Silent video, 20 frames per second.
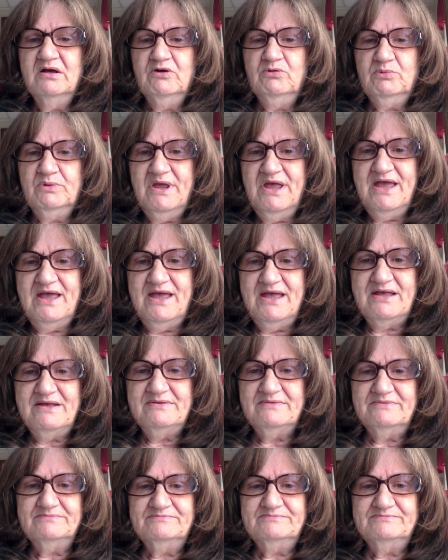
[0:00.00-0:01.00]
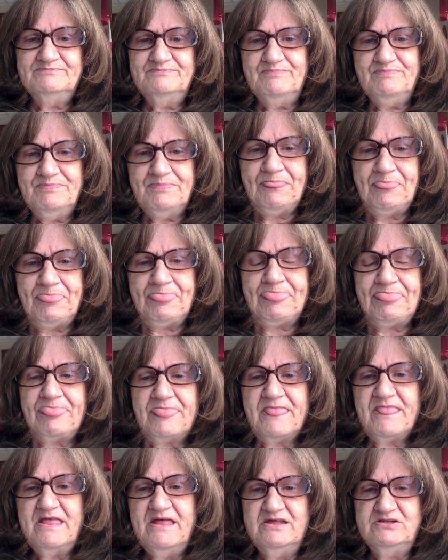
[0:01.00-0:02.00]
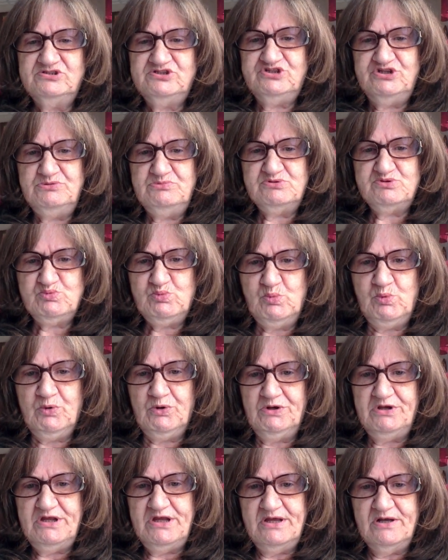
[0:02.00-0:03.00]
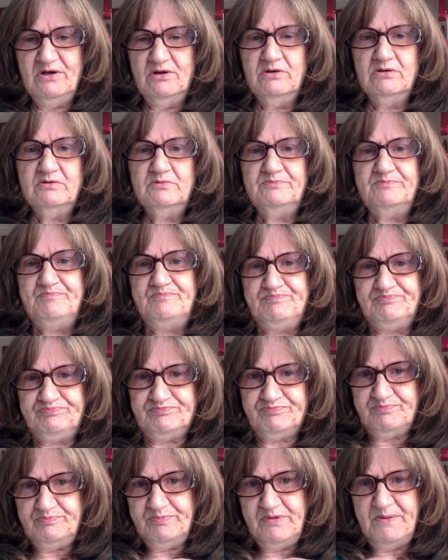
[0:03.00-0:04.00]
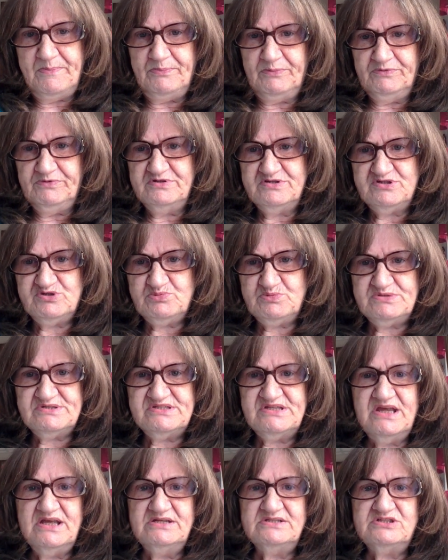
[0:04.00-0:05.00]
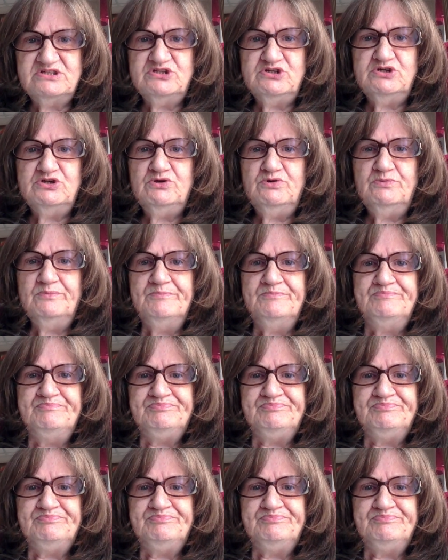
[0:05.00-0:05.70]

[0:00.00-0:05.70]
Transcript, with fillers: Okay. And she was warning all the people this was sent to